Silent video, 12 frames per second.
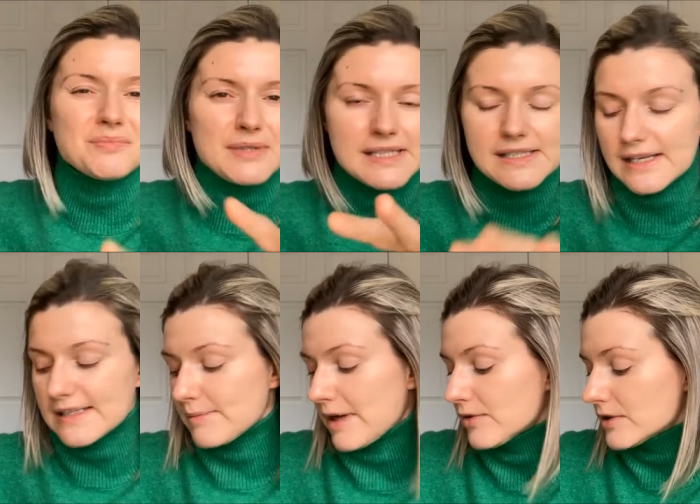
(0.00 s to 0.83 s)
pea-size
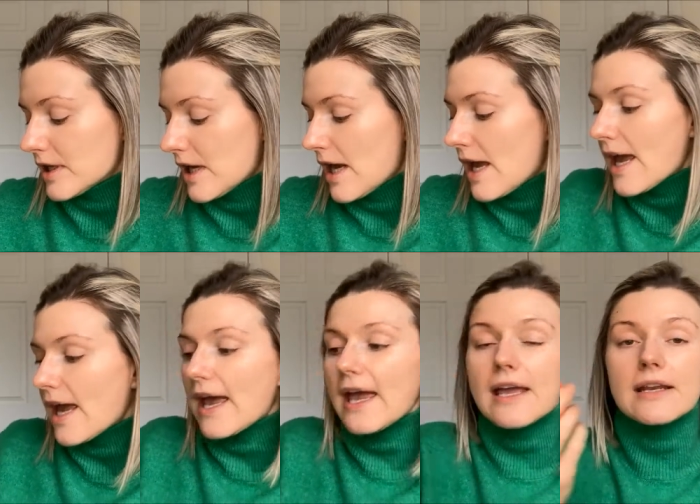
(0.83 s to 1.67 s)
amount.
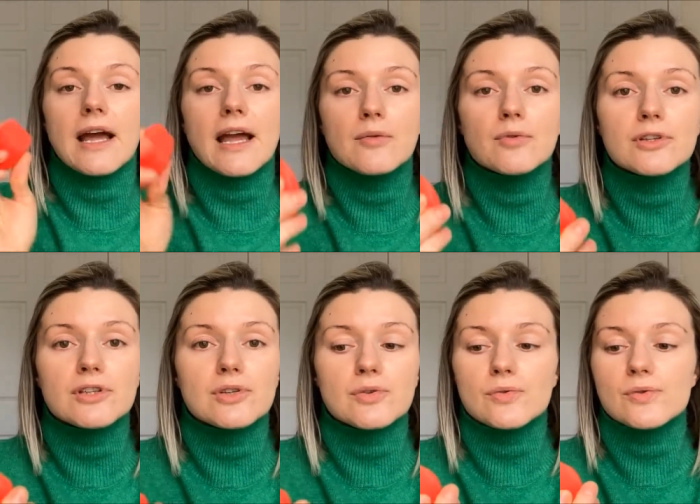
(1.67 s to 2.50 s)
And I will
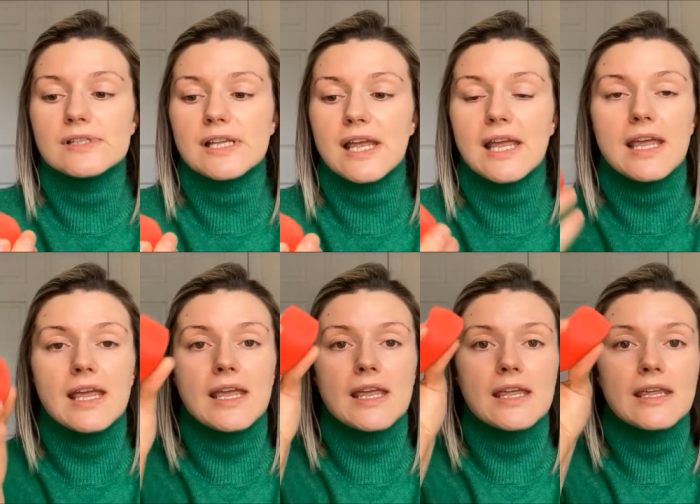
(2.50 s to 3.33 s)
use
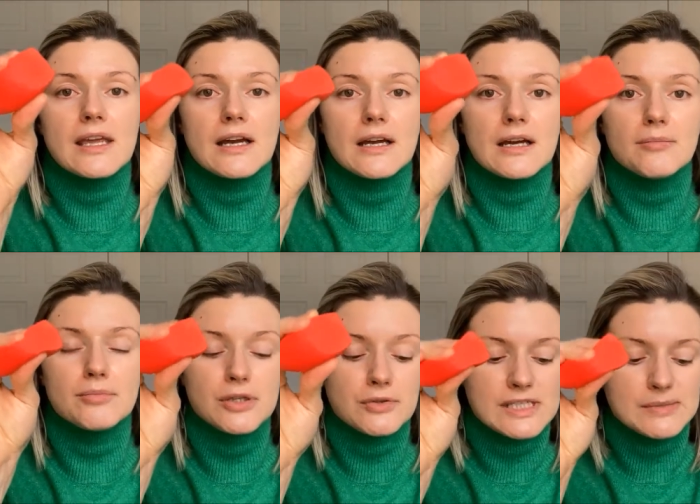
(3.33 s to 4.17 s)
a
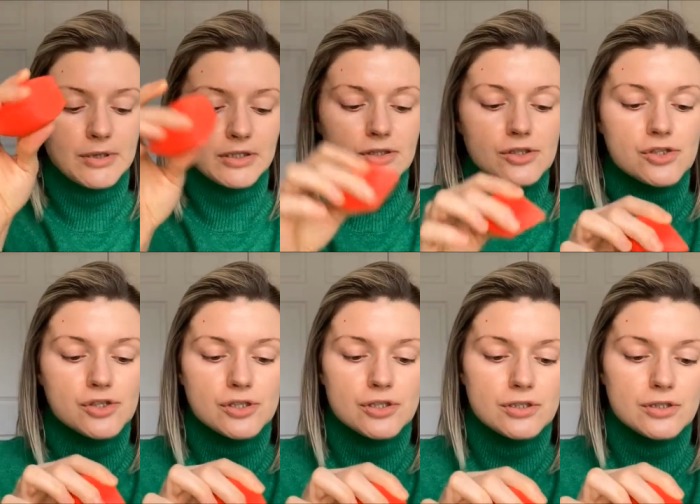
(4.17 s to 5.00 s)
beauty
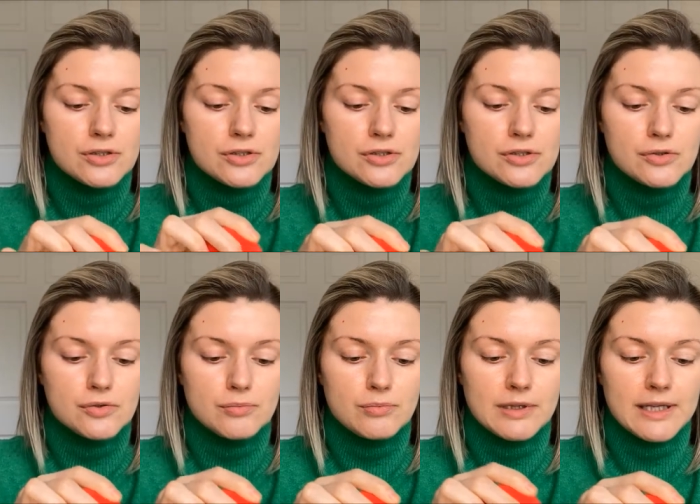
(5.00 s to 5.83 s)
sponge to
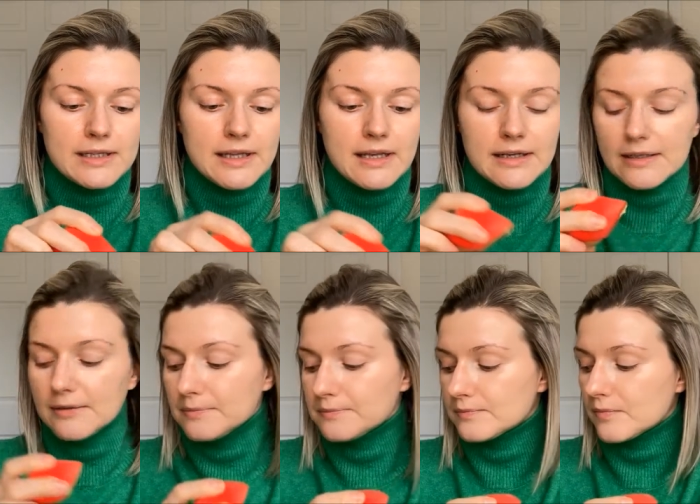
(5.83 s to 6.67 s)
blend that
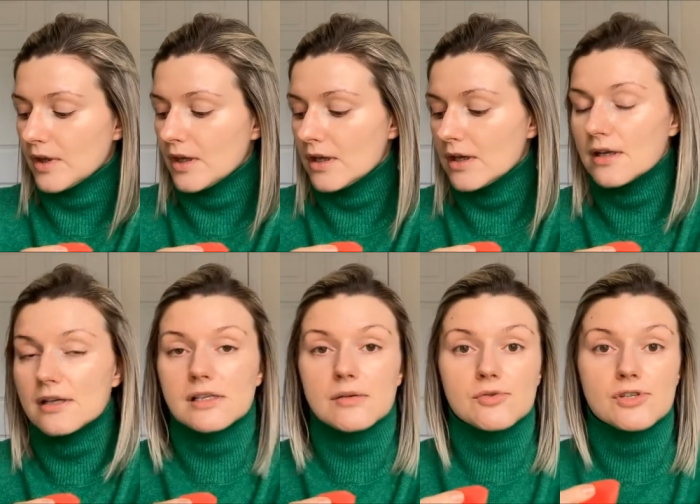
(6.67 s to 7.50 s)
in.
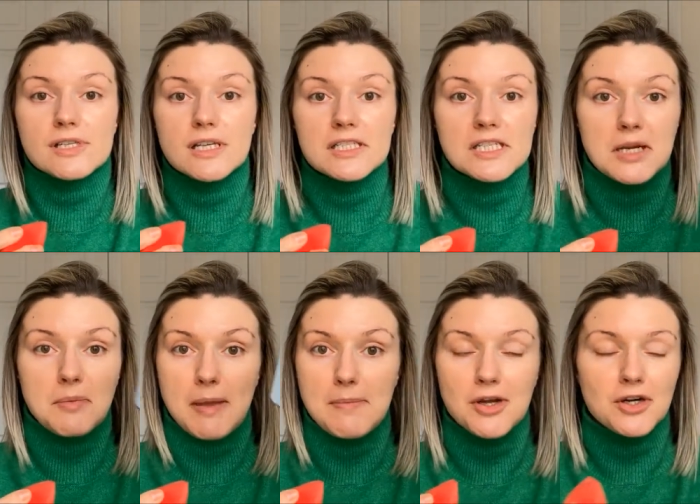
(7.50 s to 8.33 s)
So I'm just gonna take
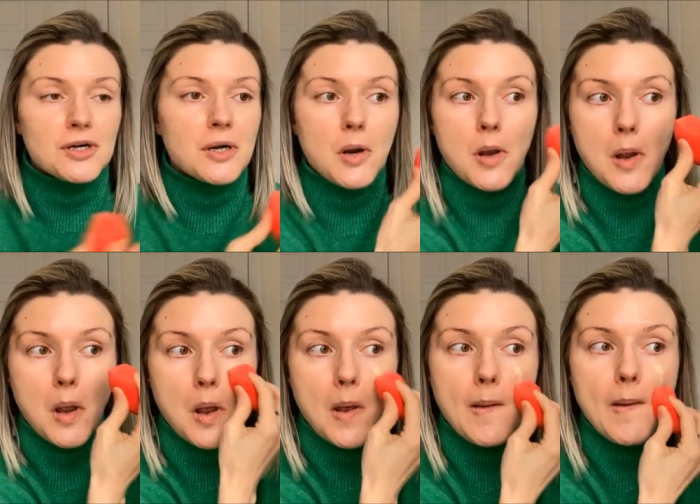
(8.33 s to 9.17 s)
my mirror
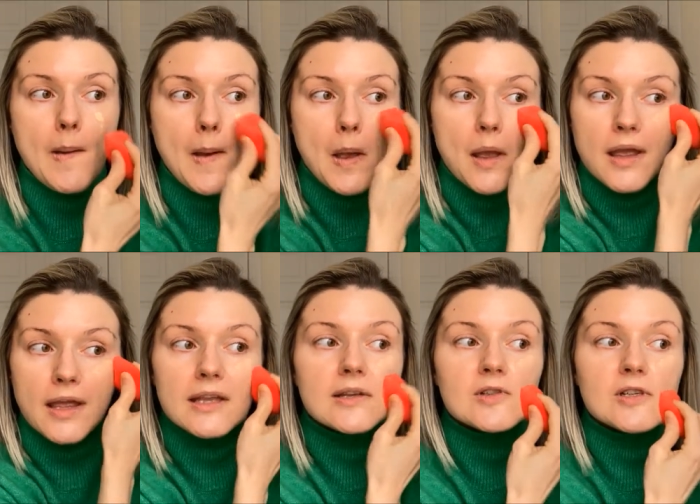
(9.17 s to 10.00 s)

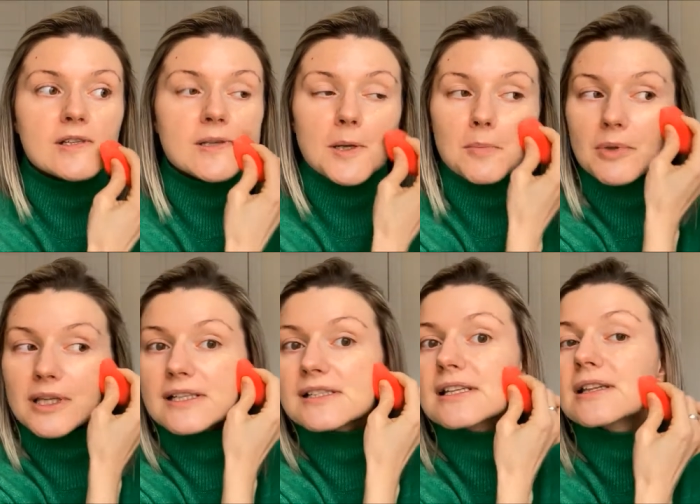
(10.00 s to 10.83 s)
and just start
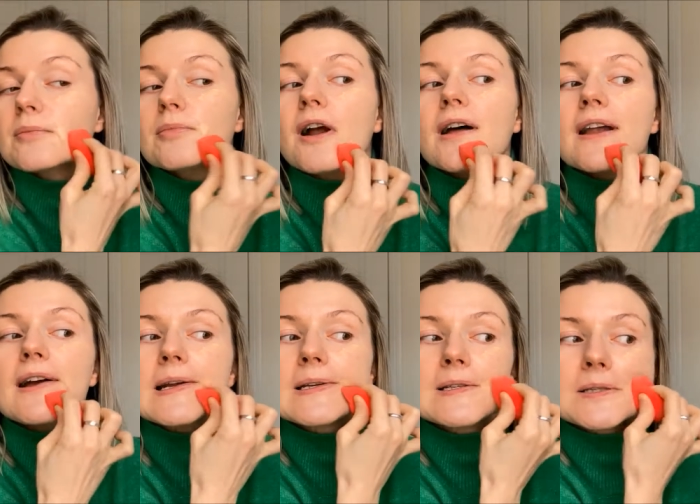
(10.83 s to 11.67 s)
placing the
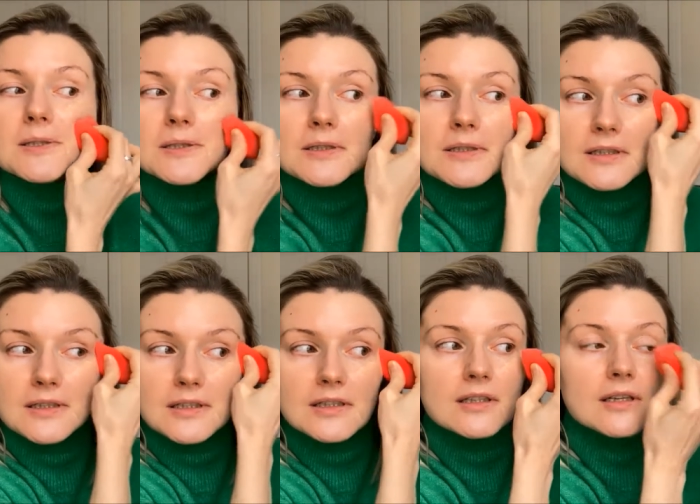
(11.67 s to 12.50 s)
product.
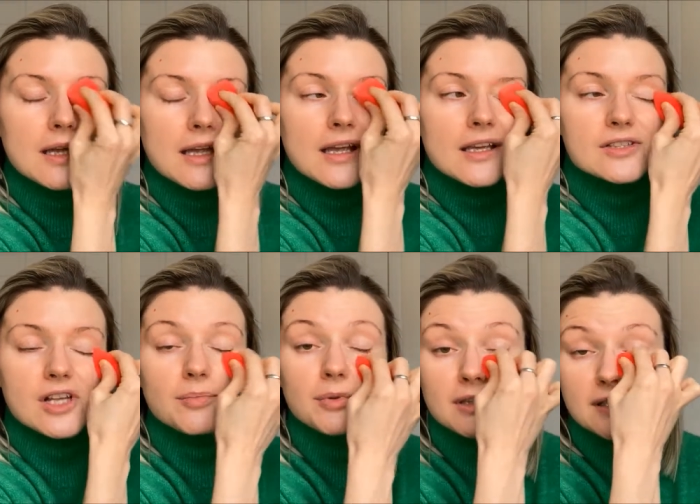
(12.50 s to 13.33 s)
So
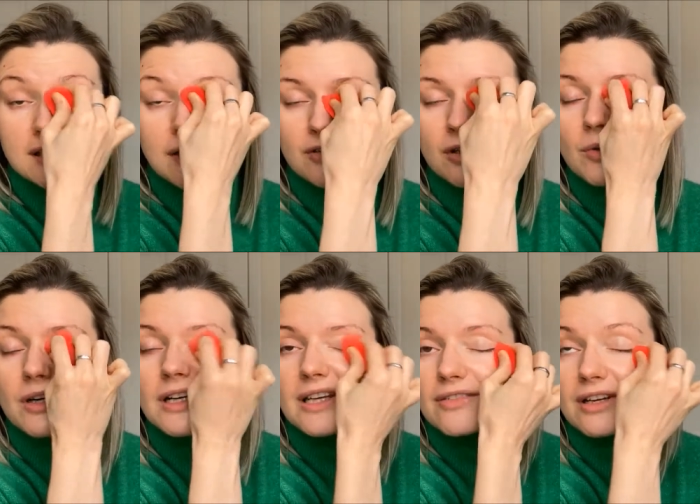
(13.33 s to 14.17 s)
I'll put this everywhere,
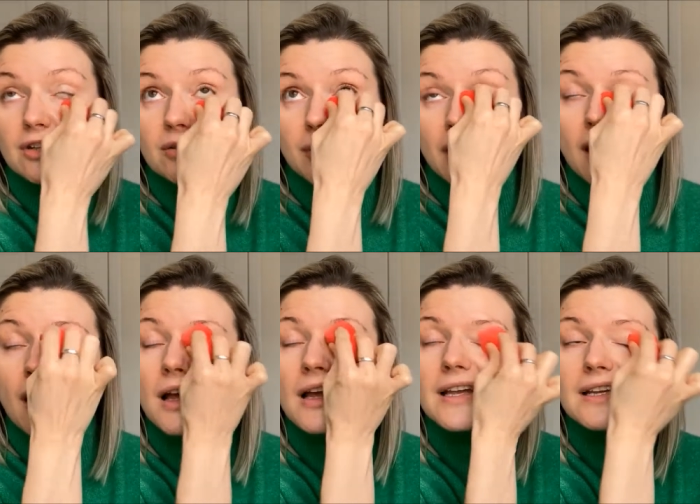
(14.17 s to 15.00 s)
even under my
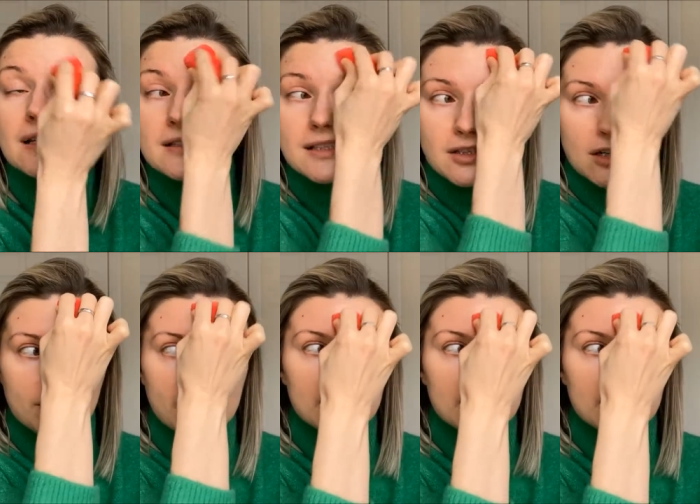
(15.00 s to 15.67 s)
eyes and on my